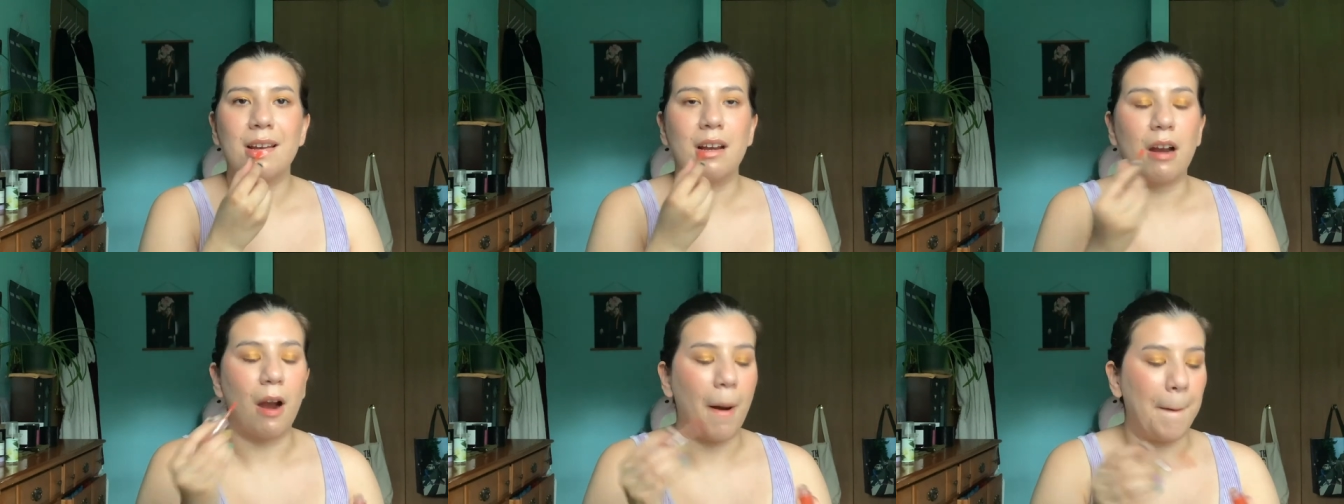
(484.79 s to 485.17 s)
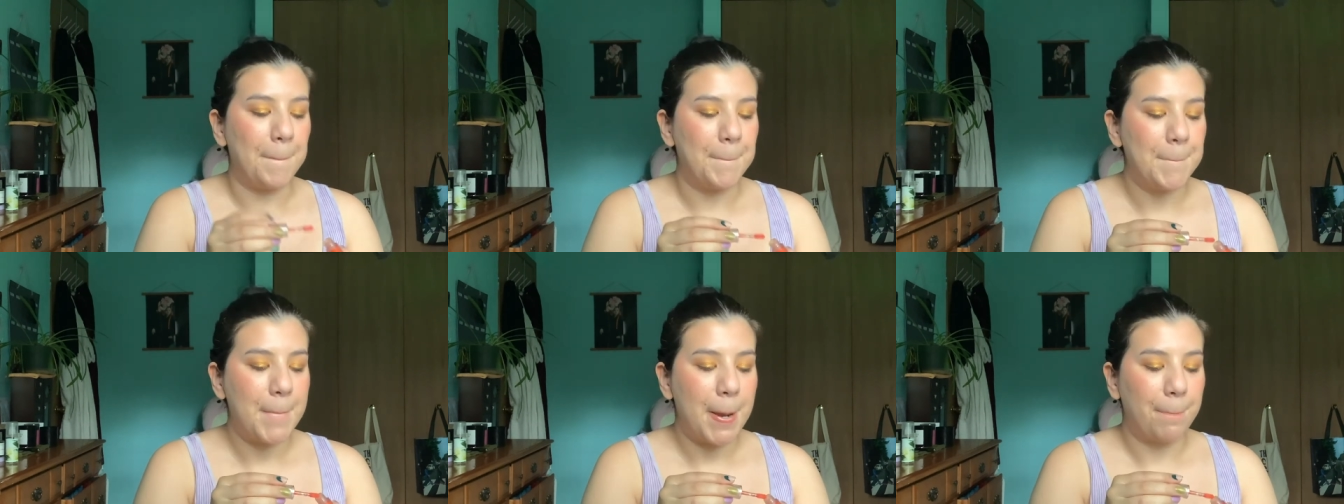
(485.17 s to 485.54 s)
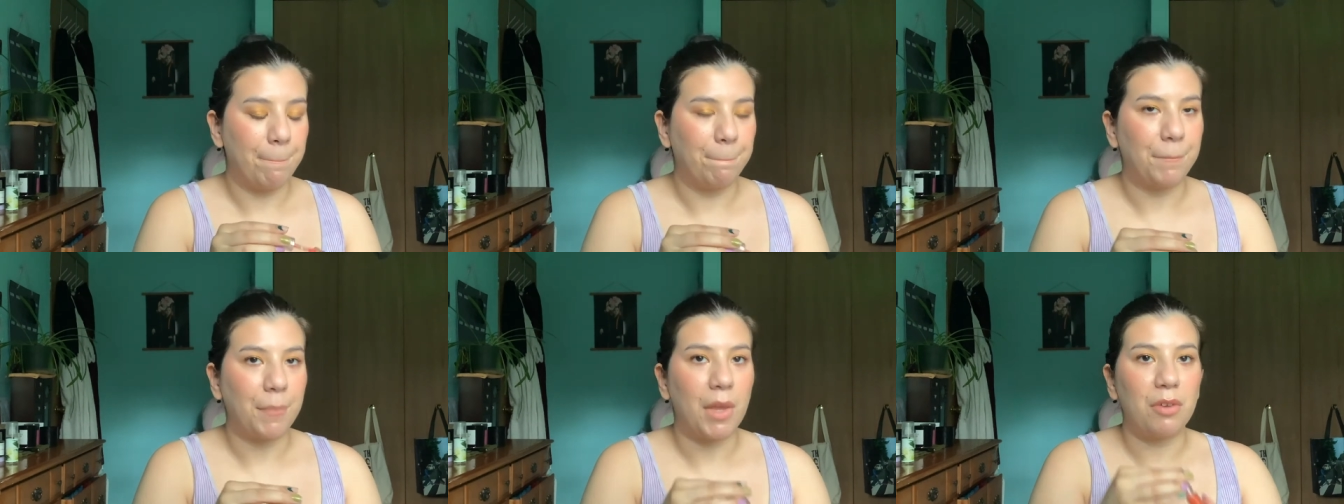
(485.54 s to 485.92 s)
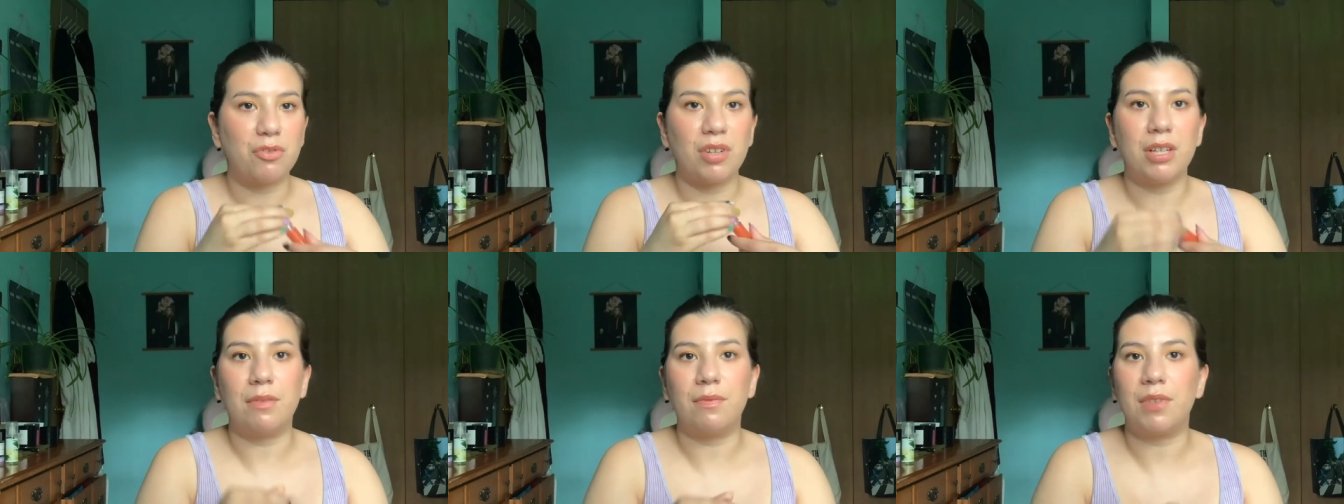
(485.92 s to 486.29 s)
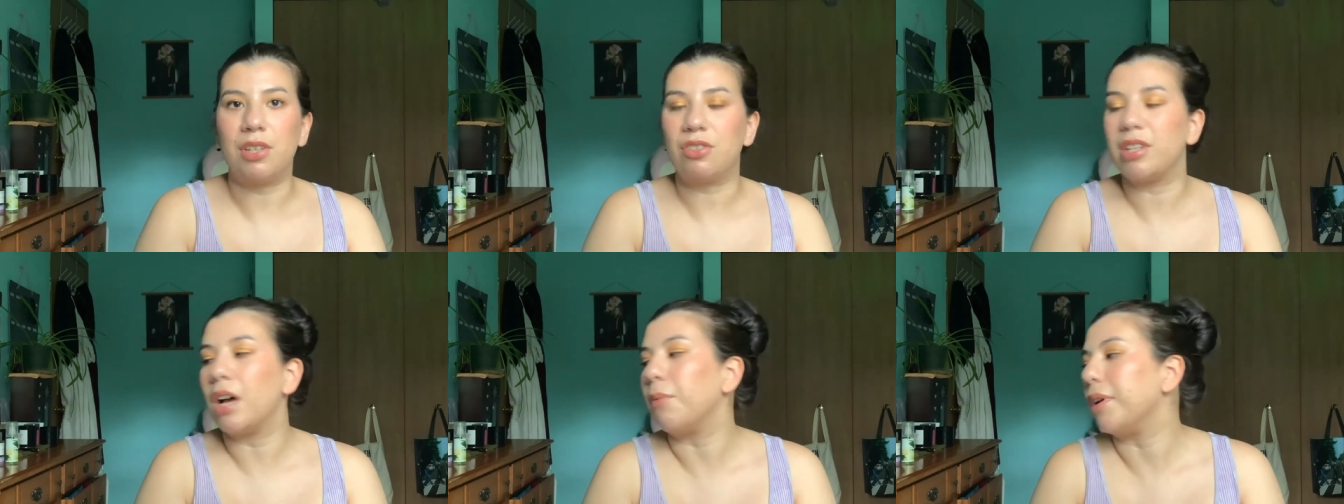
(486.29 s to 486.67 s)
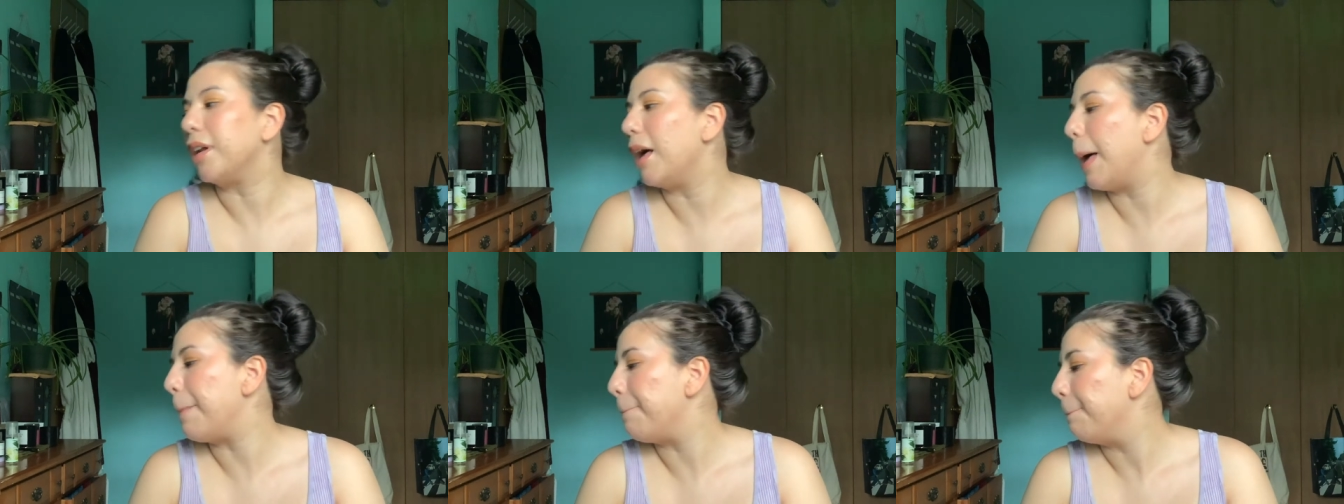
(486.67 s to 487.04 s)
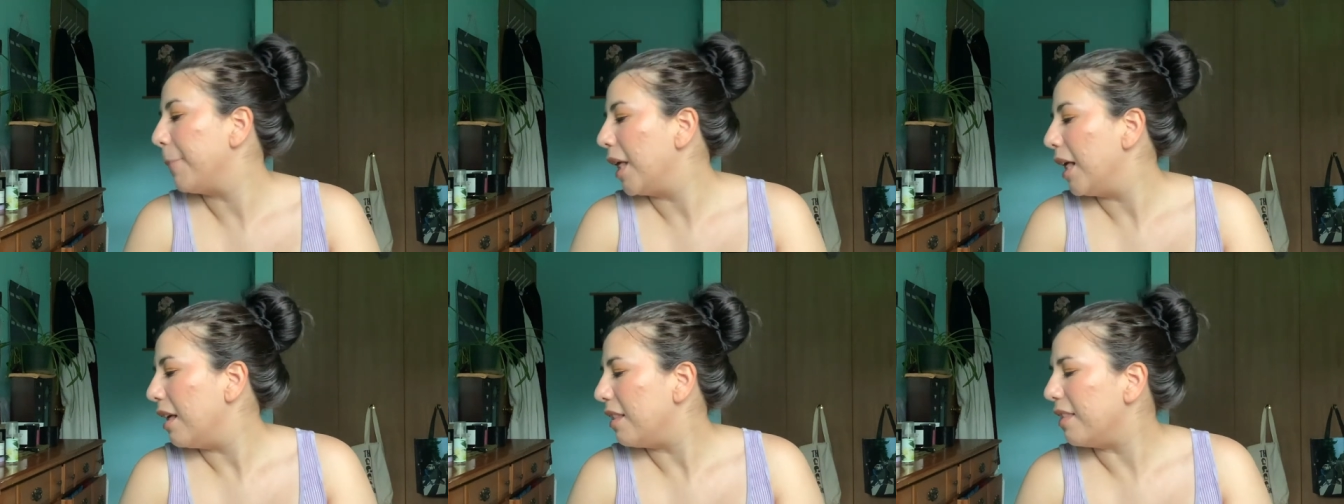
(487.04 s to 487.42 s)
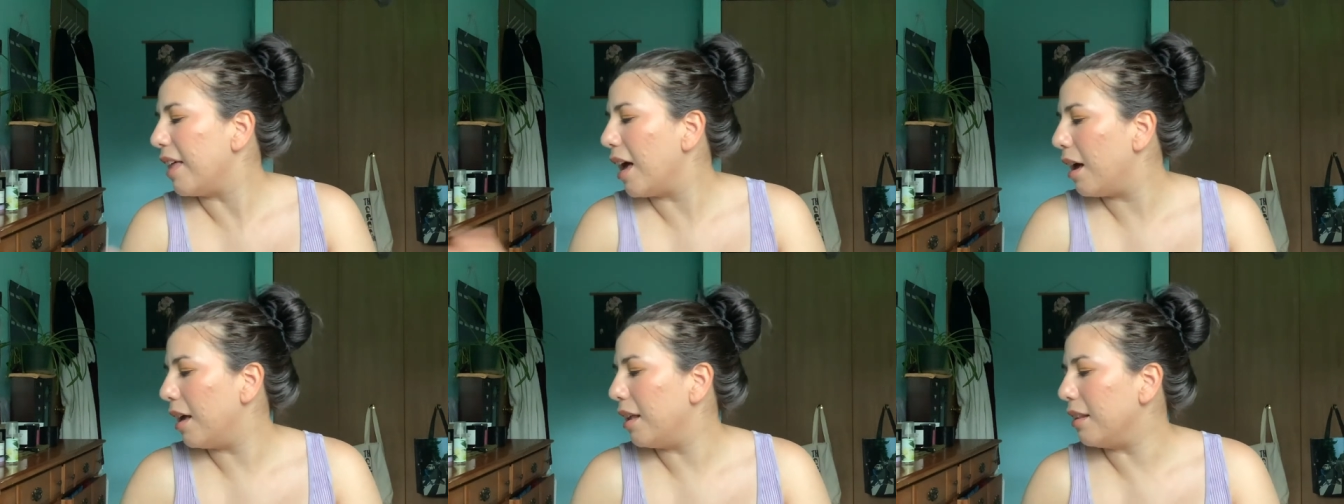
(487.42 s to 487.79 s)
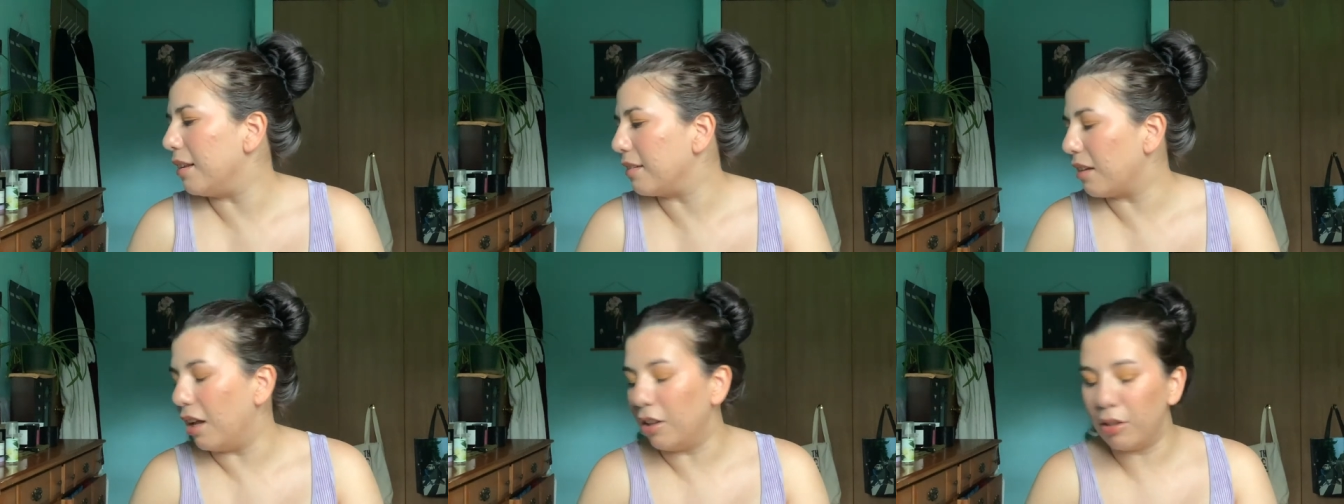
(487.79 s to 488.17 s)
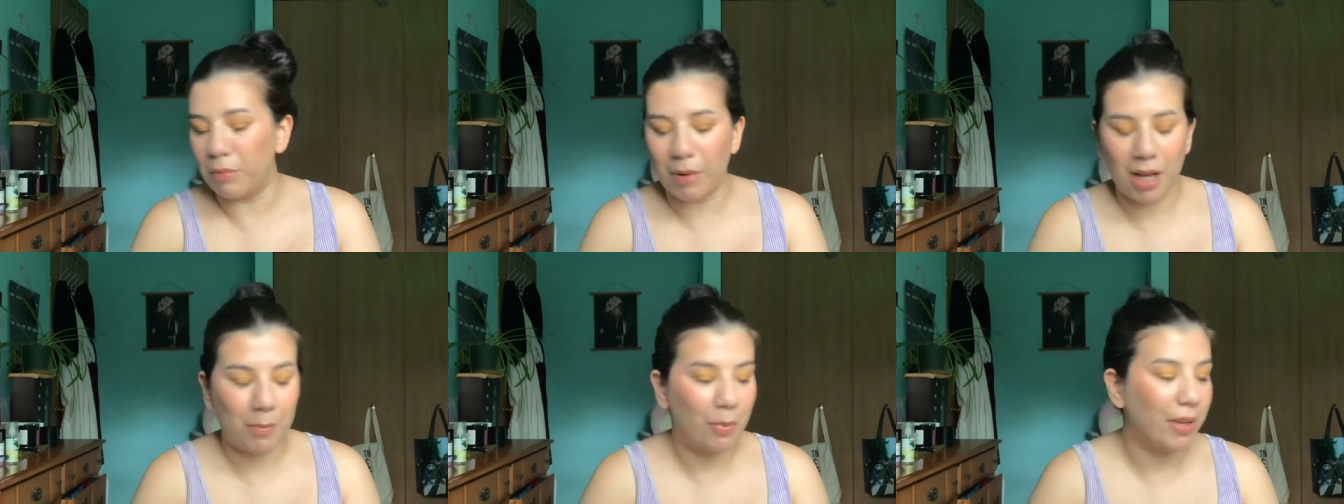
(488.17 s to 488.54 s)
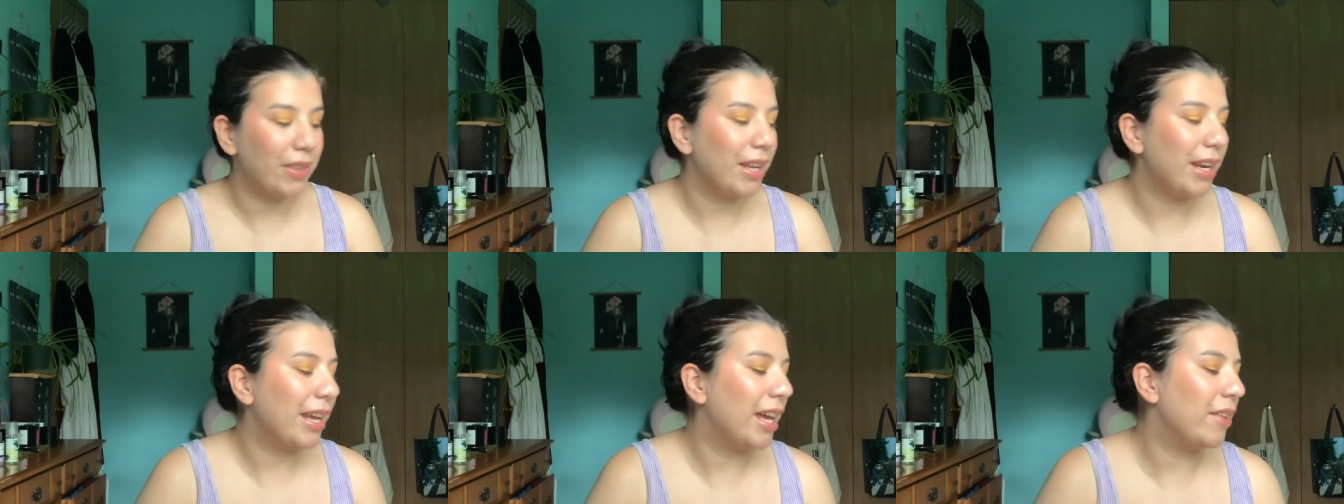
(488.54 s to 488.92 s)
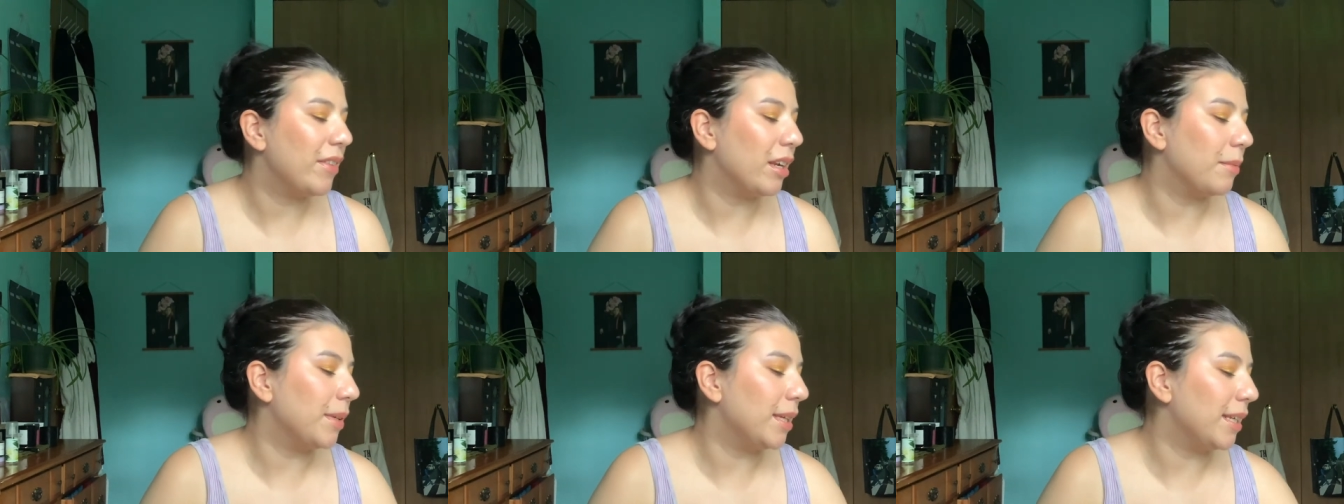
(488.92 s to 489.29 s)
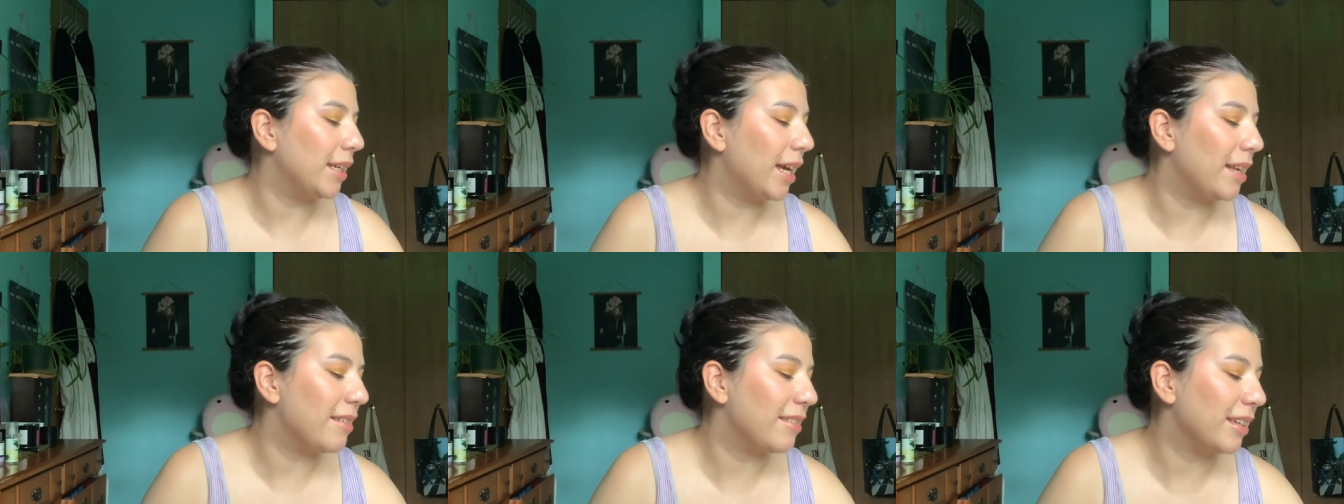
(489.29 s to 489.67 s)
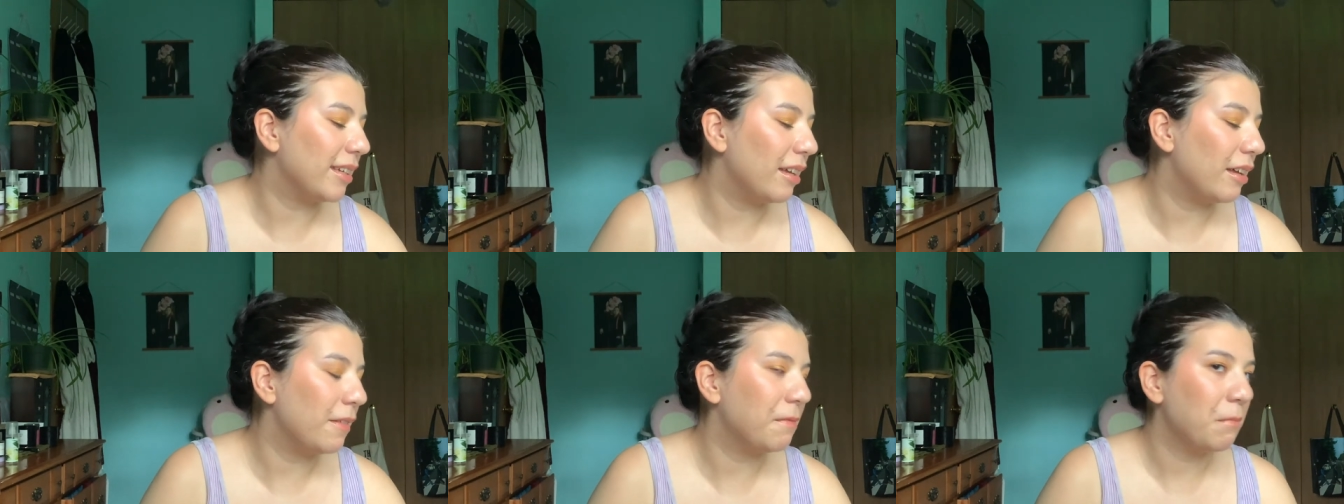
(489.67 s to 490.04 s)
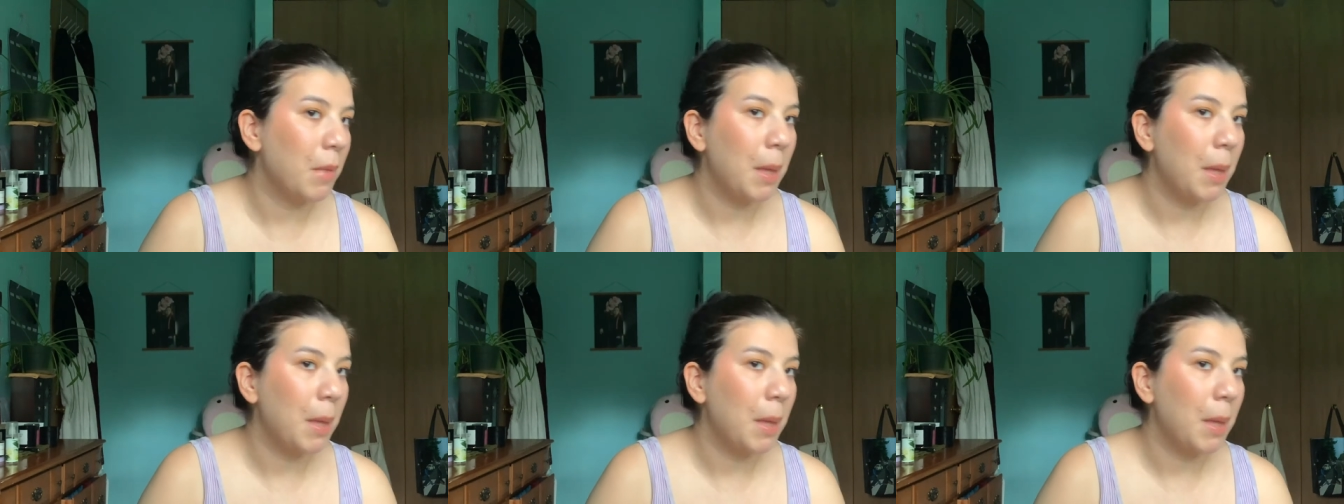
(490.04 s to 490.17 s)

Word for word: Um, I was trying to finish that one up. That and this ColourPop one that I have that I'm getting kind of sick of.